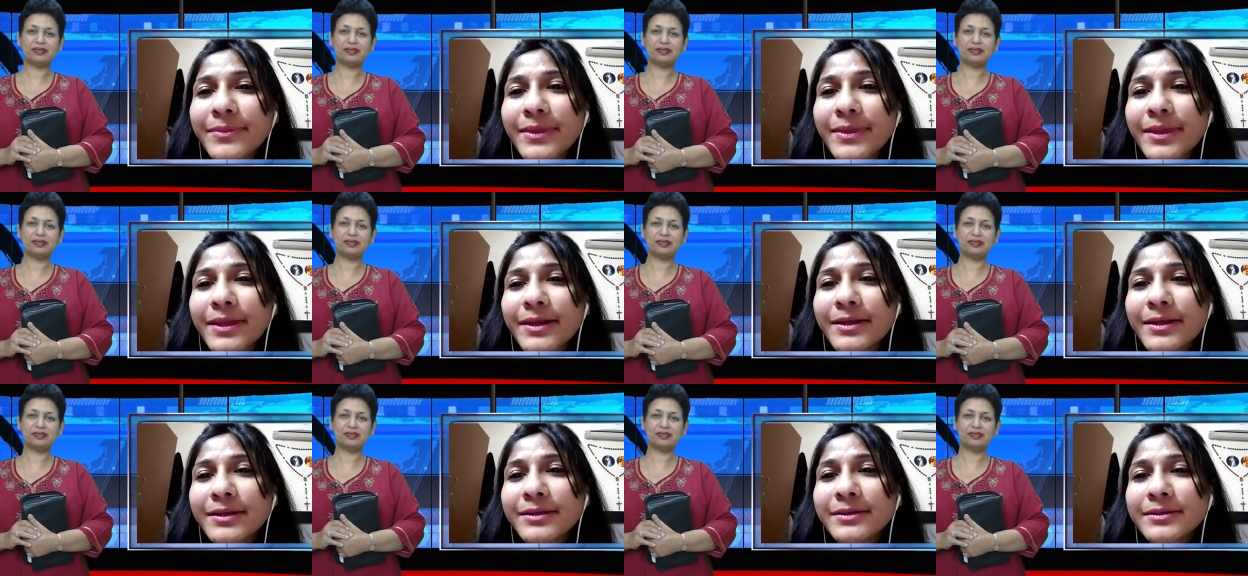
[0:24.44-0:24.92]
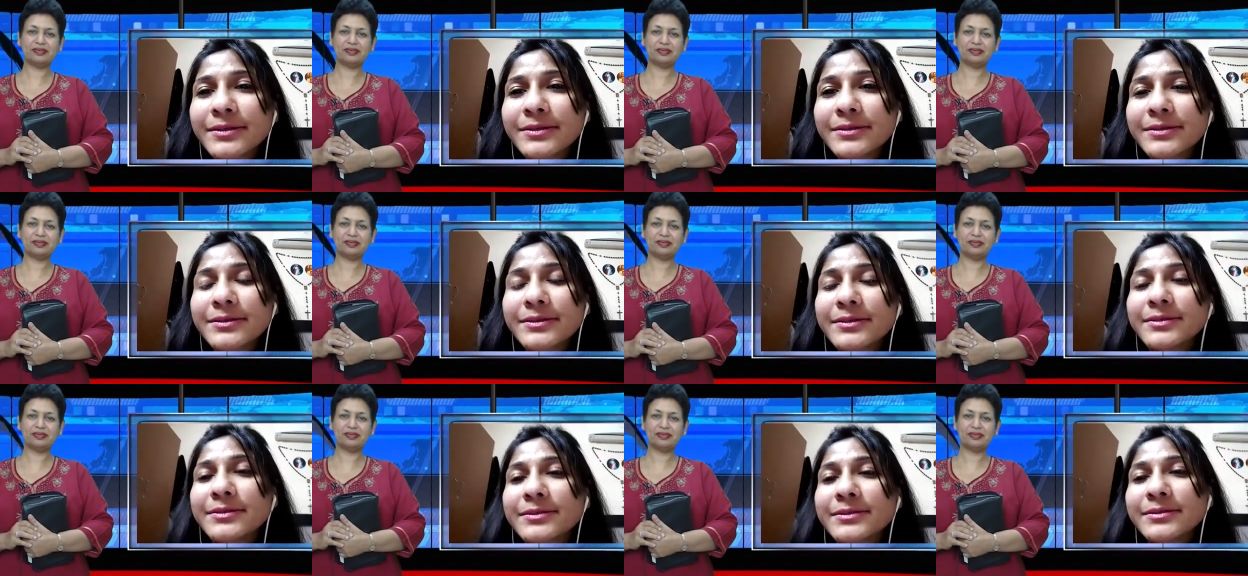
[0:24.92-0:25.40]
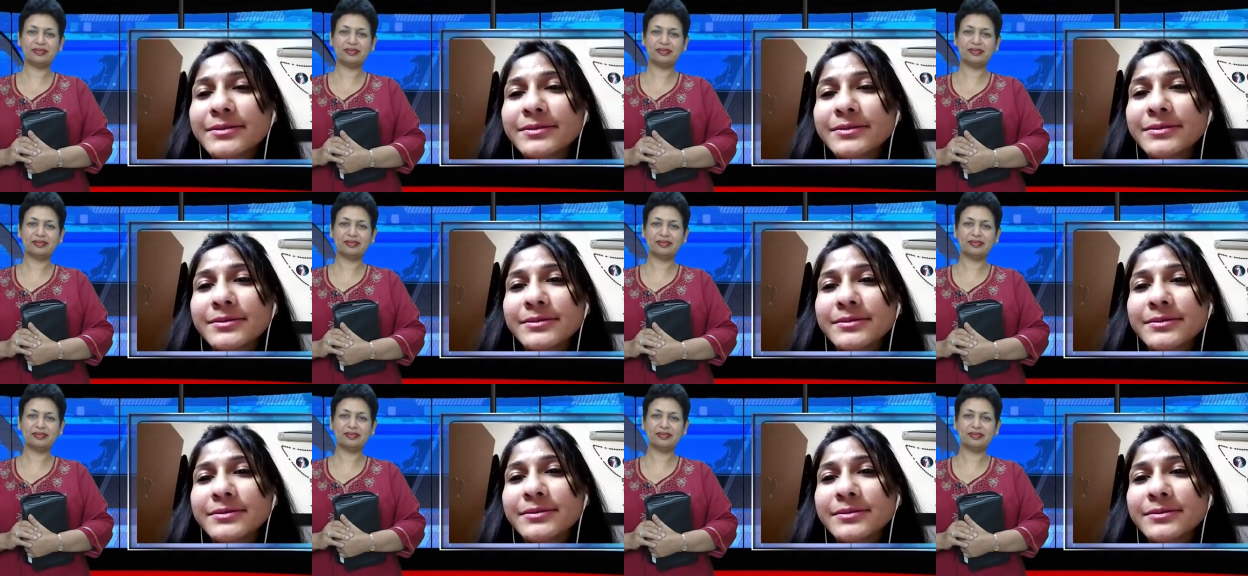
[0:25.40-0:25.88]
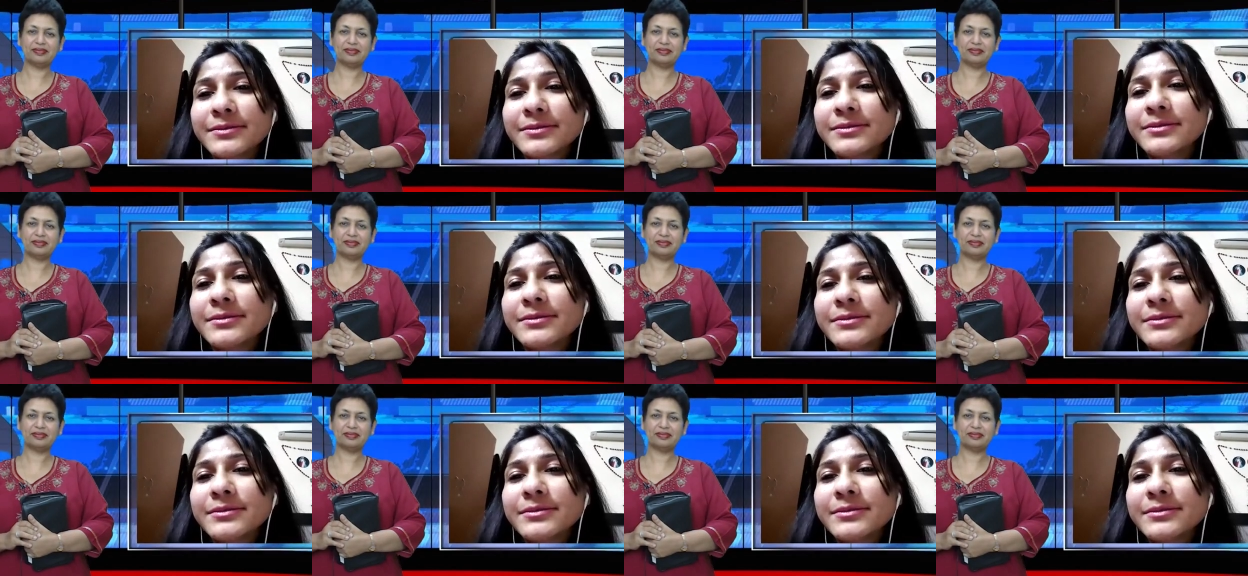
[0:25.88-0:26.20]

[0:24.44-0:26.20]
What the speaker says: (no one is talking)